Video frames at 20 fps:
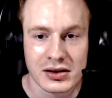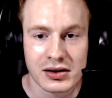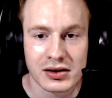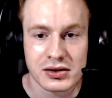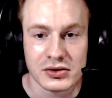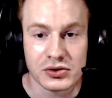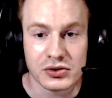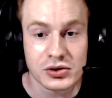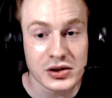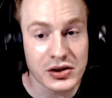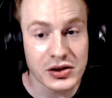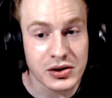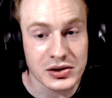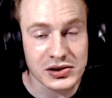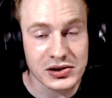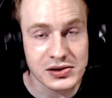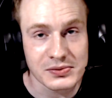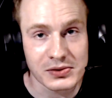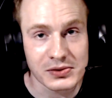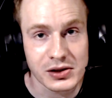Unicorns
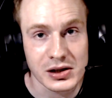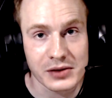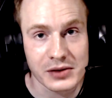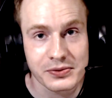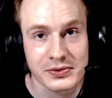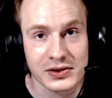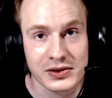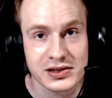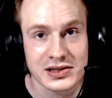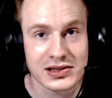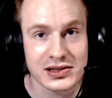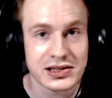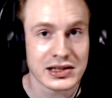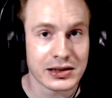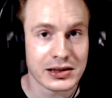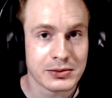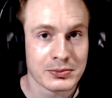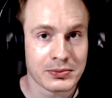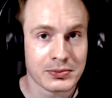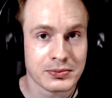of Love is a
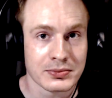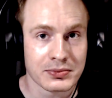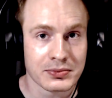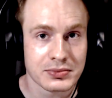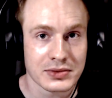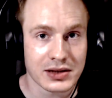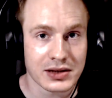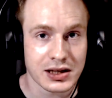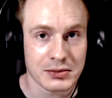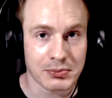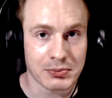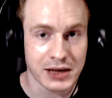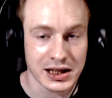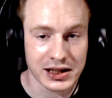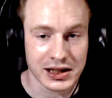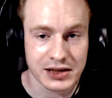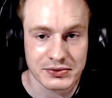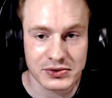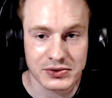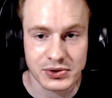team that many
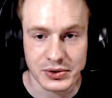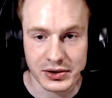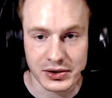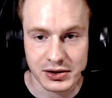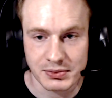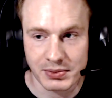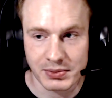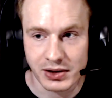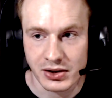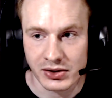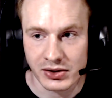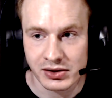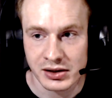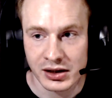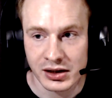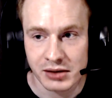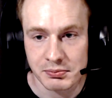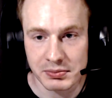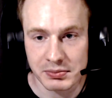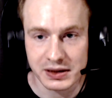have talked about.
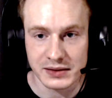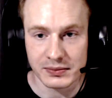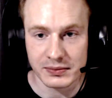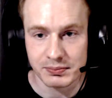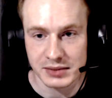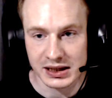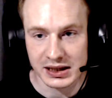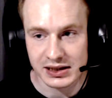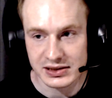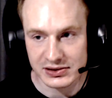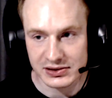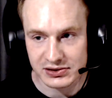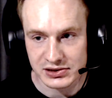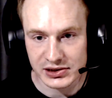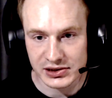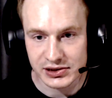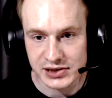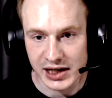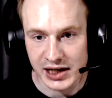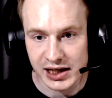
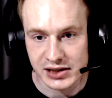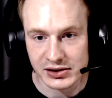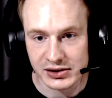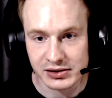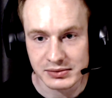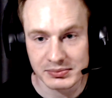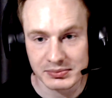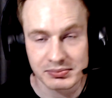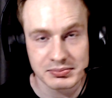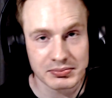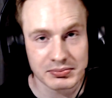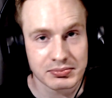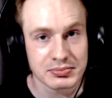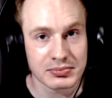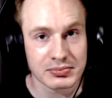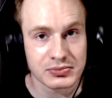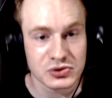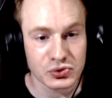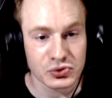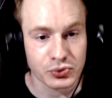PSG Talon,
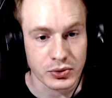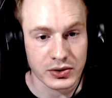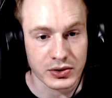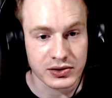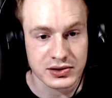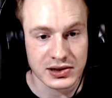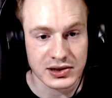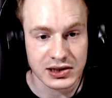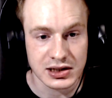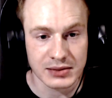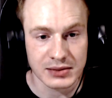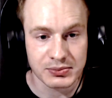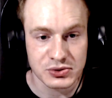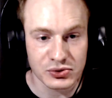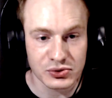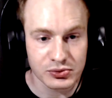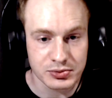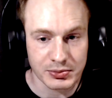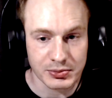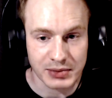strong team.
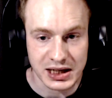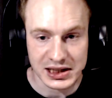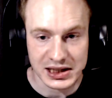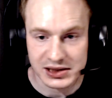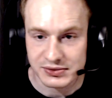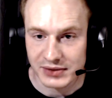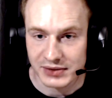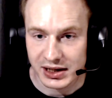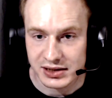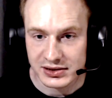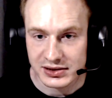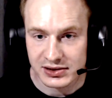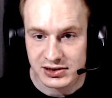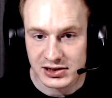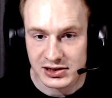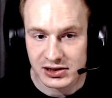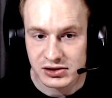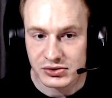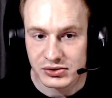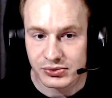Supermassive
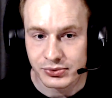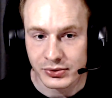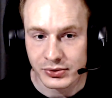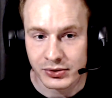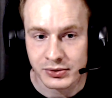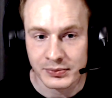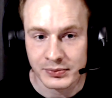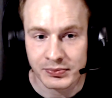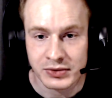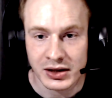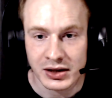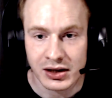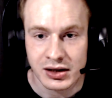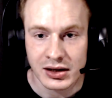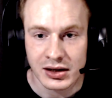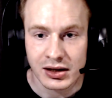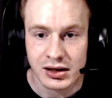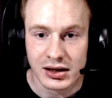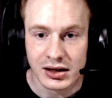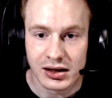INTC, strong.
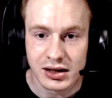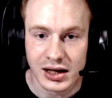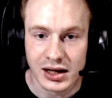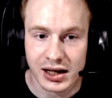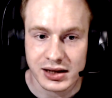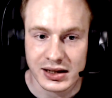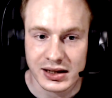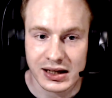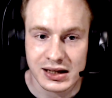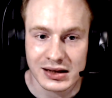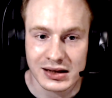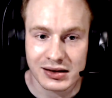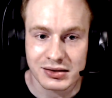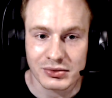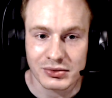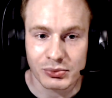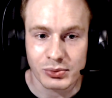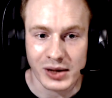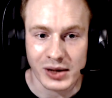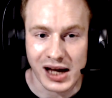And then
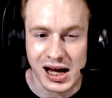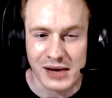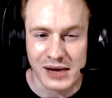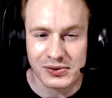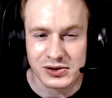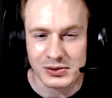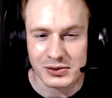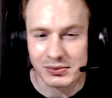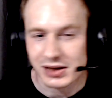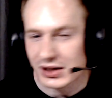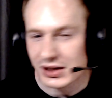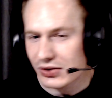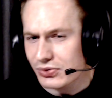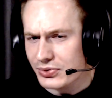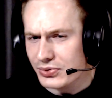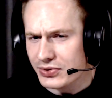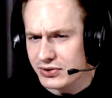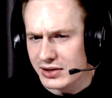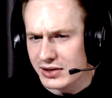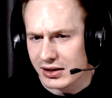we have some
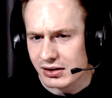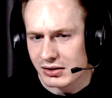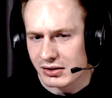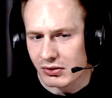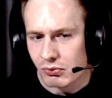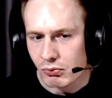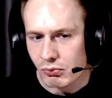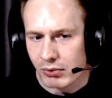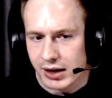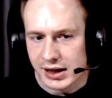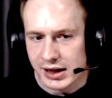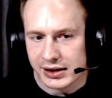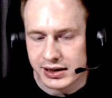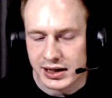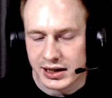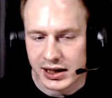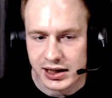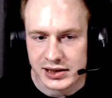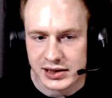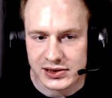interesting
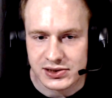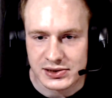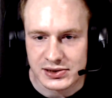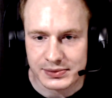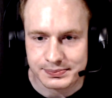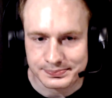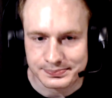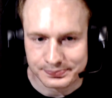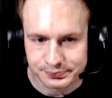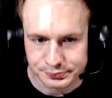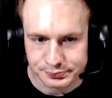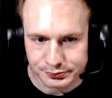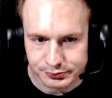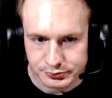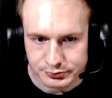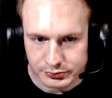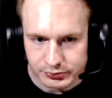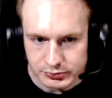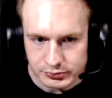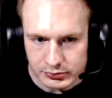wildcards
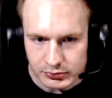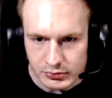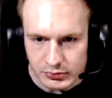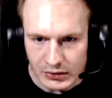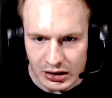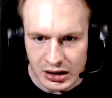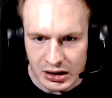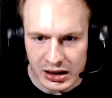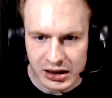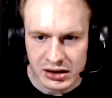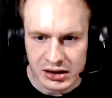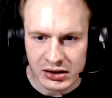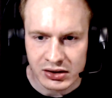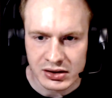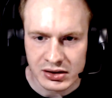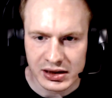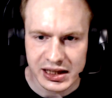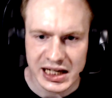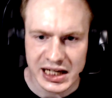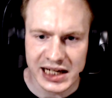in
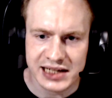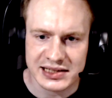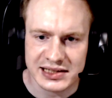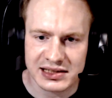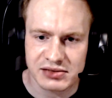Legacy